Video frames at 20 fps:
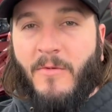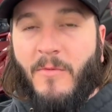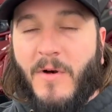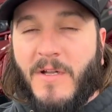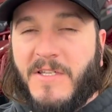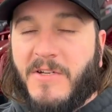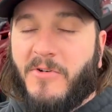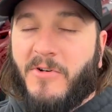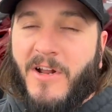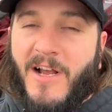
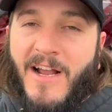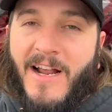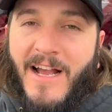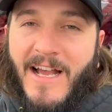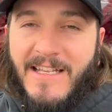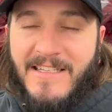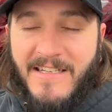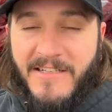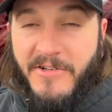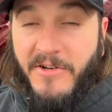What's going on
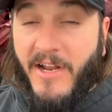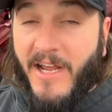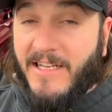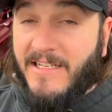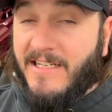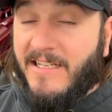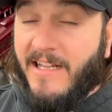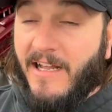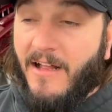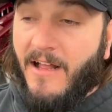guys? As you
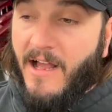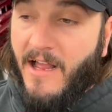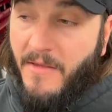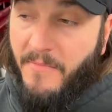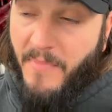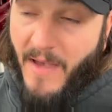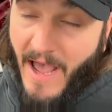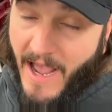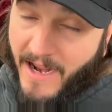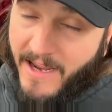guys can tell, I
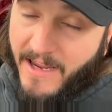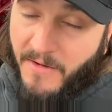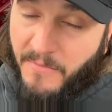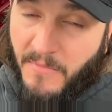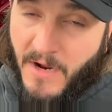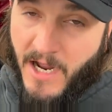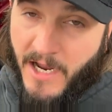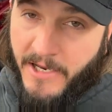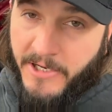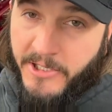am back in my